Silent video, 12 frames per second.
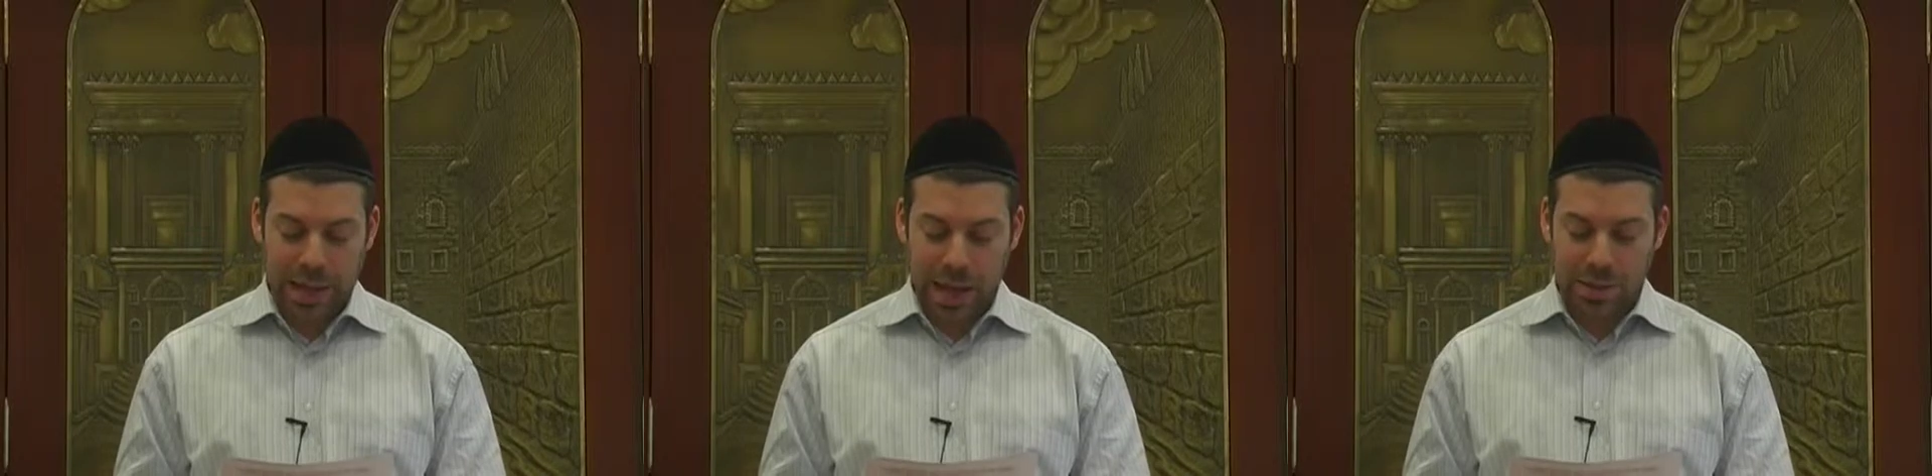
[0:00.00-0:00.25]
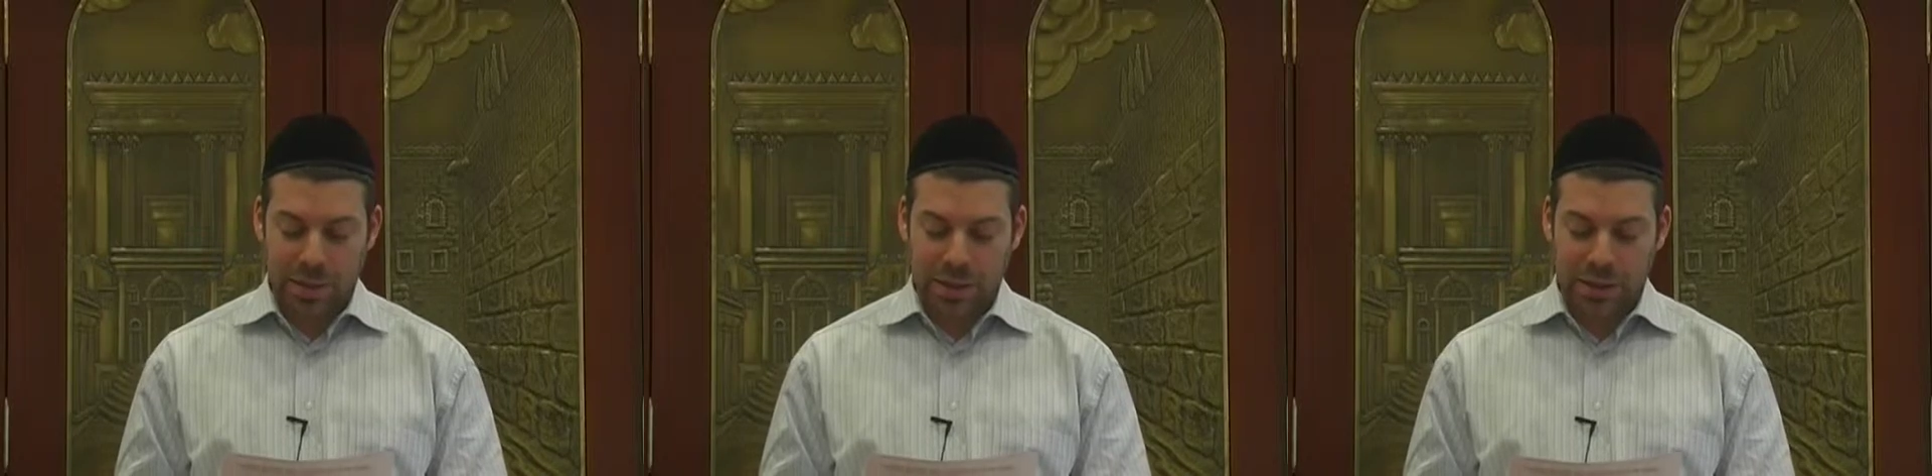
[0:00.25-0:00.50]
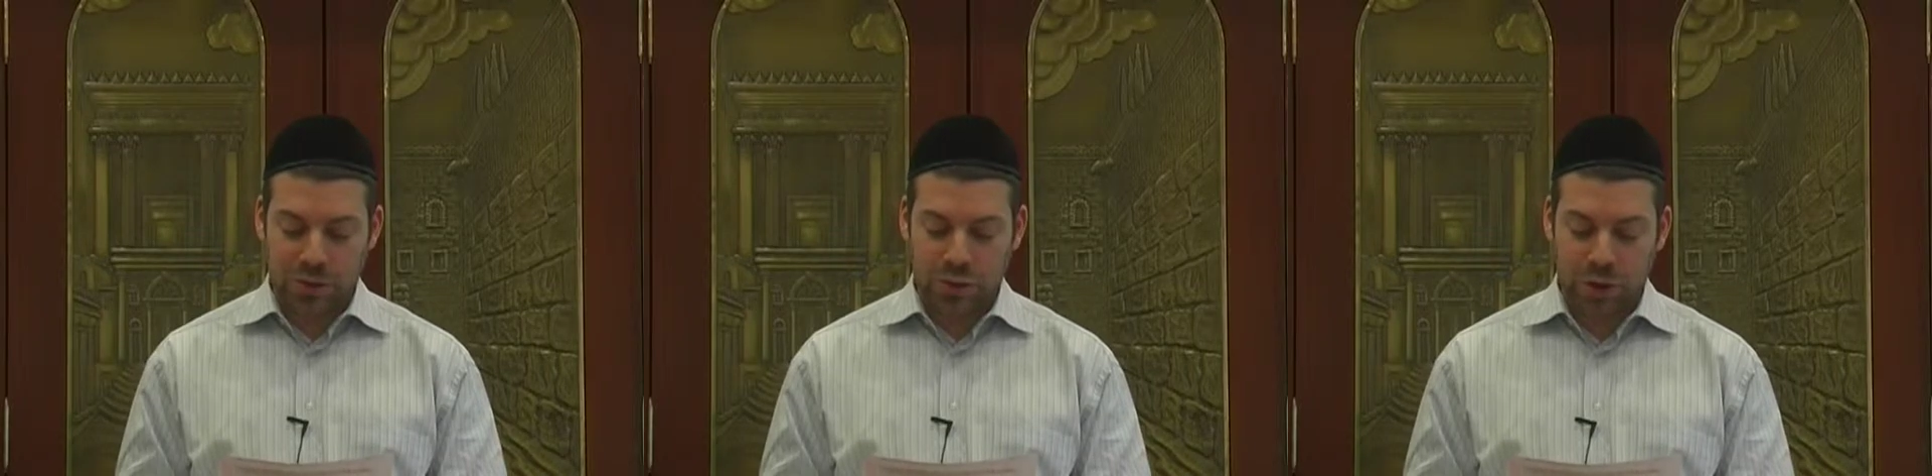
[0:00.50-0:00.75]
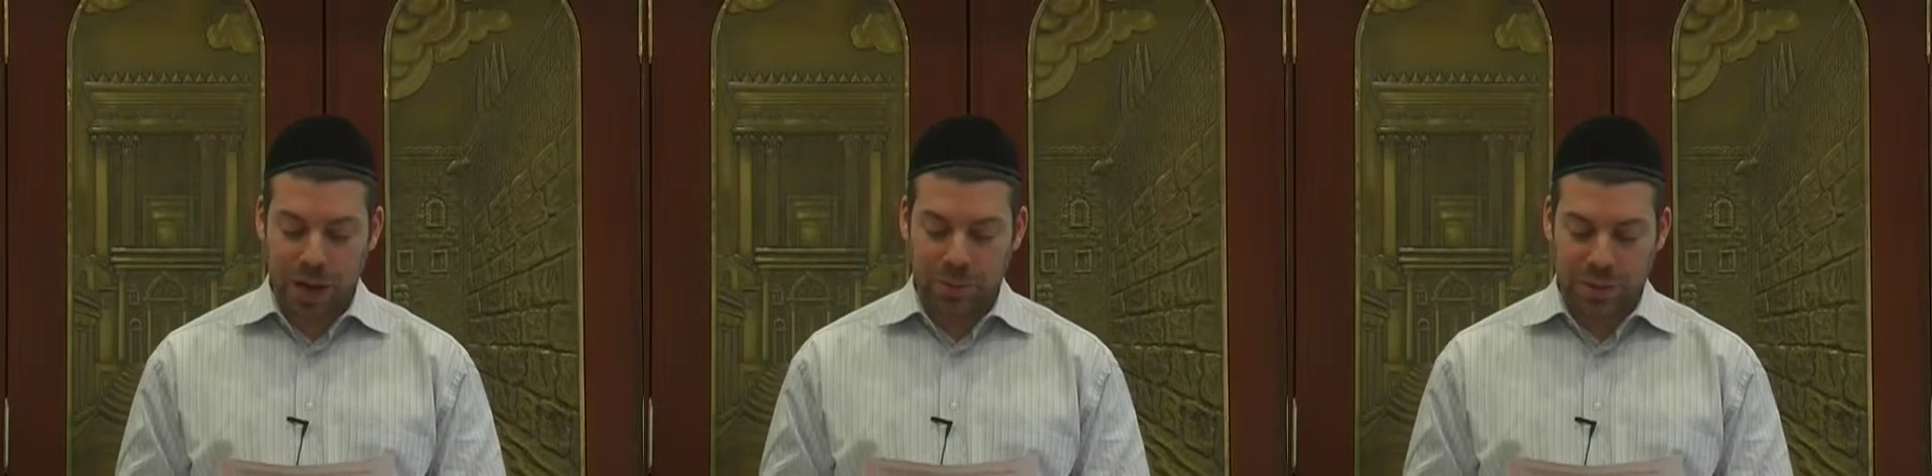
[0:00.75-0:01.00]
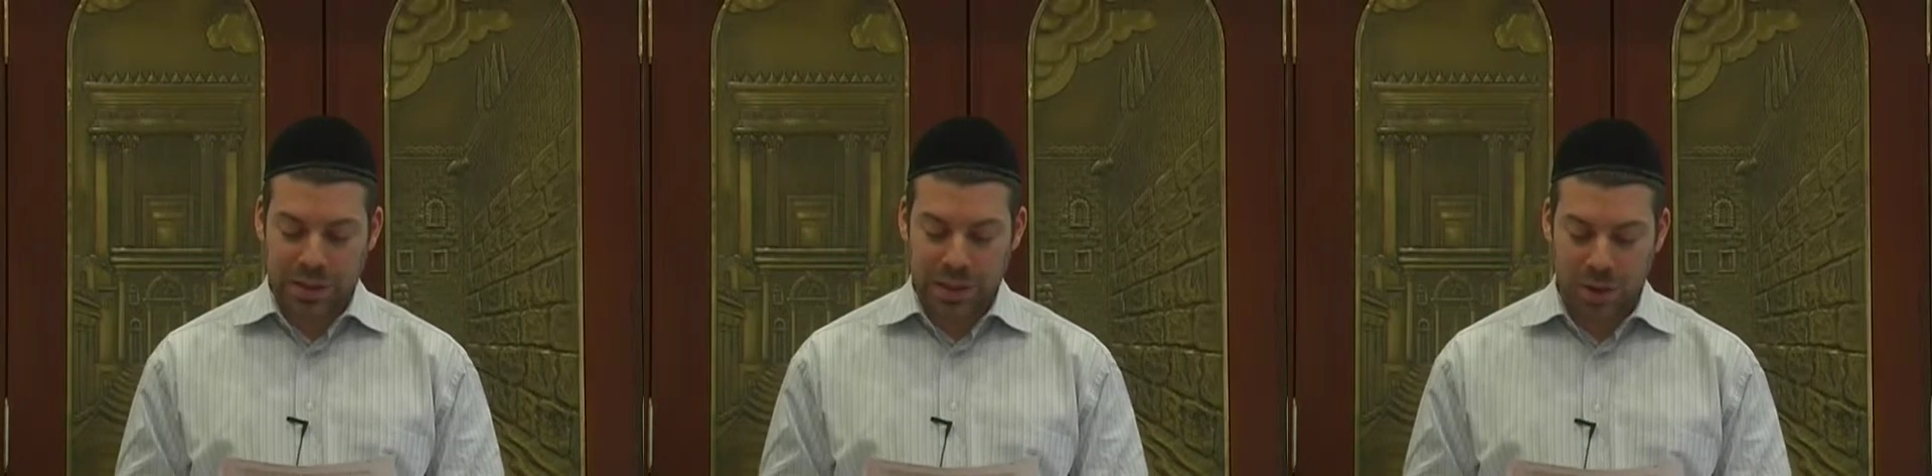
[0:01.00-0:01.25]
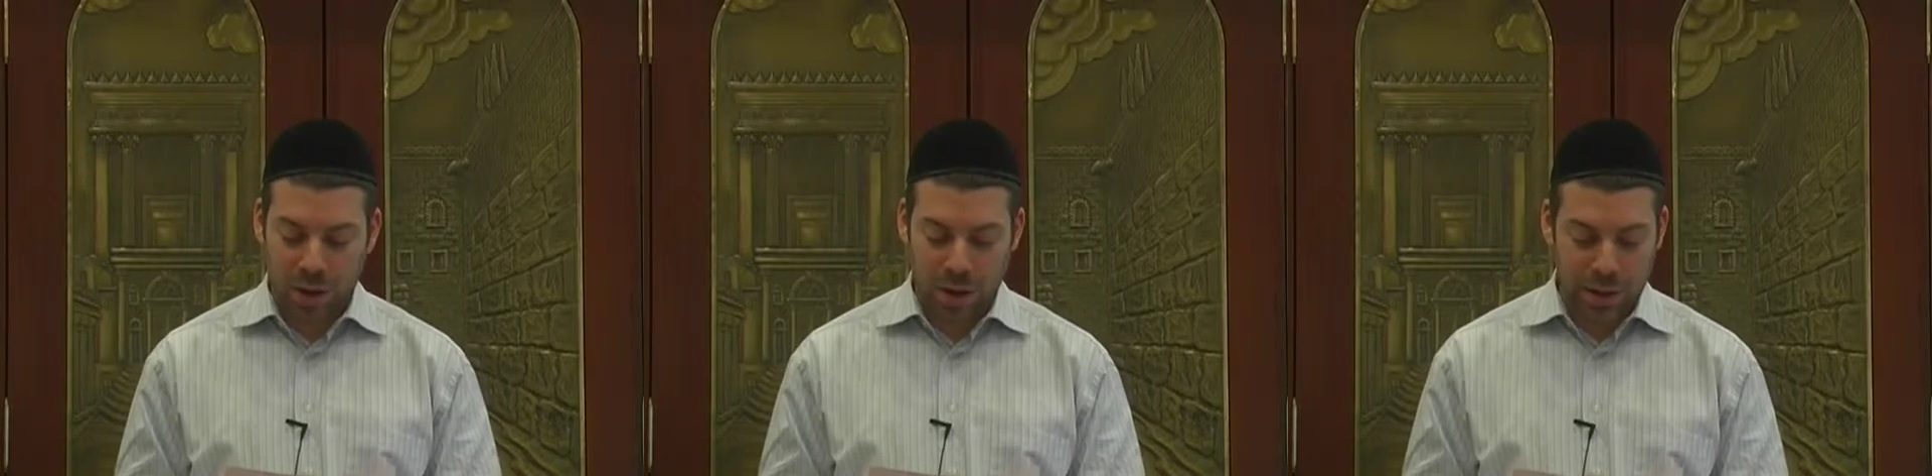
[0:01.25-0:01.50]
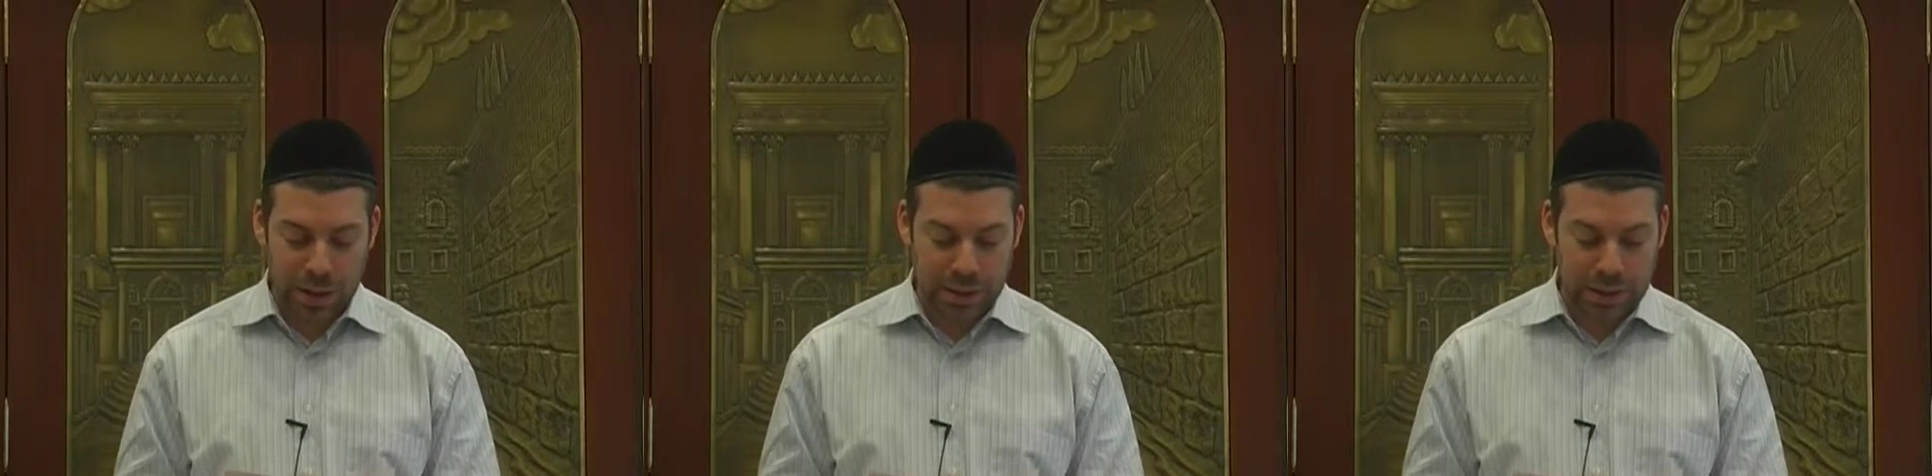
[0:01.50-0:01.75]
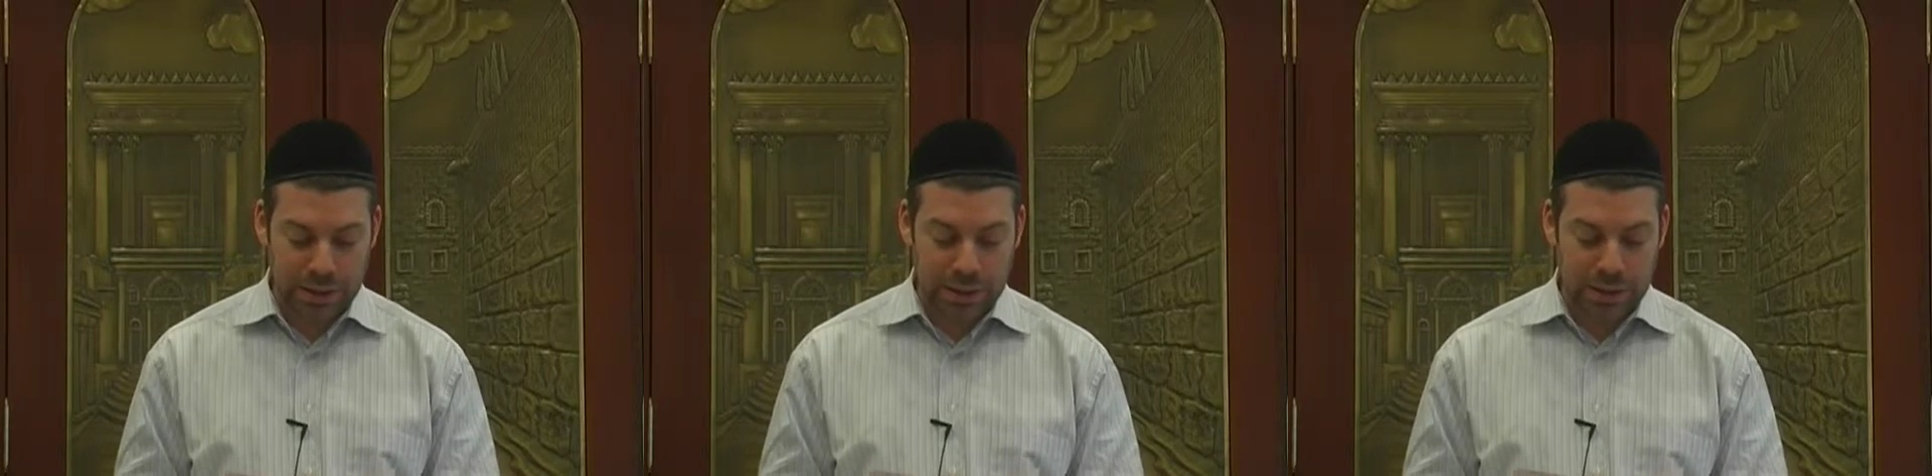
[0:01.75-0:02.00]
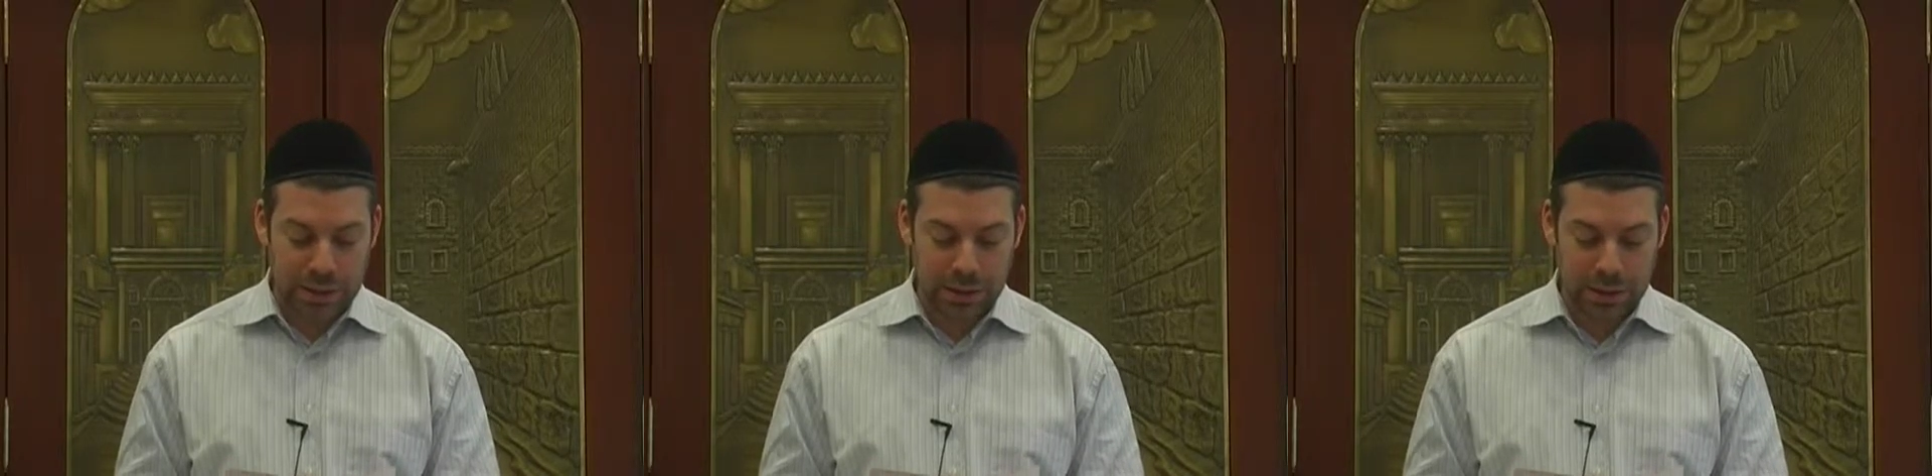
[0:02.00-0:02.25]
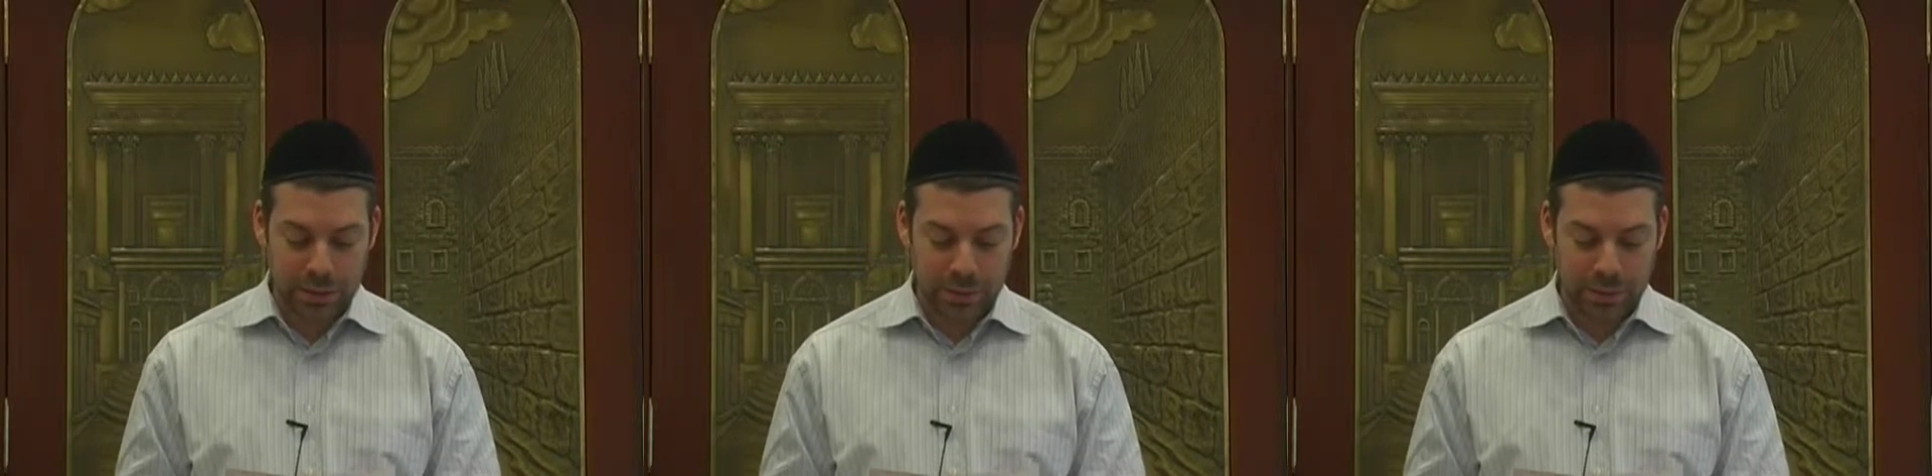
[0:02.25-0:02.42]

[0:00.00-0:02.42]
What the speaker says: how many drops there are in the sea.